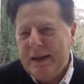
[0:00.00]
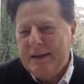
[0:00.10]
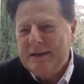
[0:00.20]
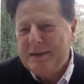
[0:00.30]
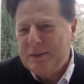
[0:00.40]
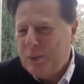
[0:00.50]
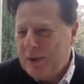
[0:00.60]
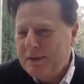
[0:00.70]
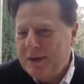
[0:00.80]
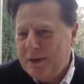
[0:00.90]
And he said,
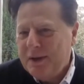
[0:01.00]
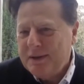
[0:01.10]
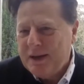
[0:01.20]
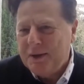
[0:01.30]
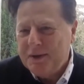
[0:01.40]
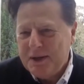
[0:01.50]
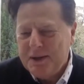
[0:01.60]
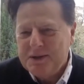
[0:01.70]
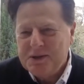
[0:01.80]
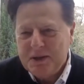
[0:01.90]
well, Gary, I'll tell
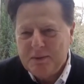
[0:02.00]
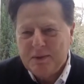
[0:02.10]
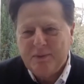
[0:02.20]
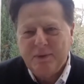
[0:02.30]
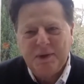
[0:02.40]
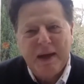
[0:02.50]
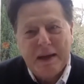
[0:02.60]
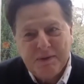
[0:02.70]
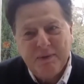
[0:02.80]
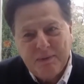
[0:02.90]
you a secret. For the
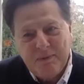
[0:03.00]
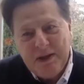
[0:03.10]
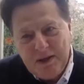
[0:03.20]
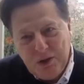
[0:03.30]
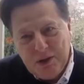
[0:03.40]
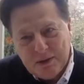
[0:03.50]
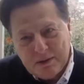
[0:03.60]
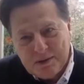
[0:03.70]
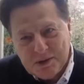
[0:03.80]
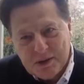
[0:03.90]
last 15
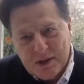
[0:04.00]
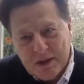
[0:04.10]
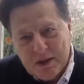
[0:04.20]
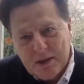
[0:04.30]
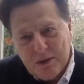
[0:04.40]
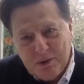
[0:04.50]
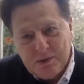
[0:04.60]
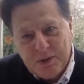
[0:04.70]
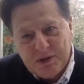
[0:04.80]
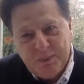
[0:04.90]
years,
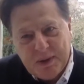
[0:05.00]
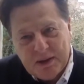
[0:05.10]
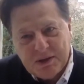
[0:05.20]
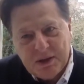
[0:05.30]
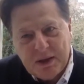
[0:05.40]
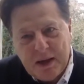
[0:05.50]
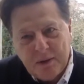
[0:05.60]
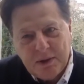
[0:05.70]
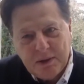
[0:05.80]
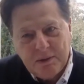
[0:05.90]
Newsweek's biggest
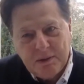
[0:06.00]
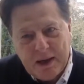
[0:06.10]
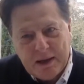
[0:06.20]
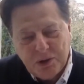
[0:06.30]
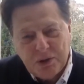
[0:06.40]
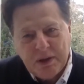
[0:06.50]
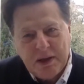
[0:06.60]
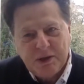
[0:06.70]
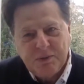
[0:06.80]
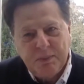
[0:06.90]
account
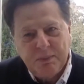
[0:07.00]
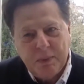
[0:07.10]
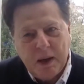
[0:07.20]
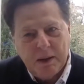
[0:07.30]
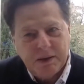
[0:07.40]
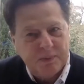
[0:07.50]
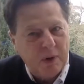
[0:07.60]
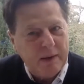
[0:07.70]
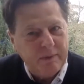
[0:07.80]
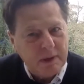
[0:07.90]
internationally is a
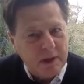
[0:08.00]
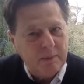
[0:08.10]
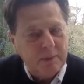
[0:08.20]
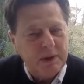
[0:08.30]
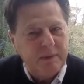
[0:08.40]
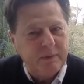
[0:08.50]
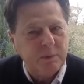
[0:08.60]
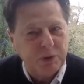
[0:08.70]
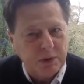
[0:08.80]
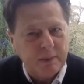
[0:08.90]
private company from
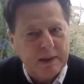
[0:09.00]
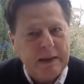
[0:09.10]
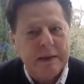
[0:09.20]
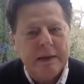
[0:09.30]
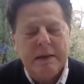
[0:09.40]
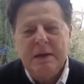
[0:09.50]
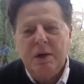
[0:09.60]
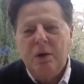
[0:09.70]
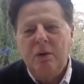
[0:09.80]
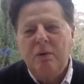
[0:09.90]
Germany
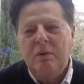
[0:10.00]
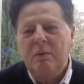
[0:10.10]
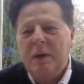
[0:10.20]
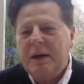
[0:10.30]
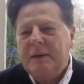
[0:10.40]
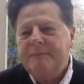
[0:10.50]
who,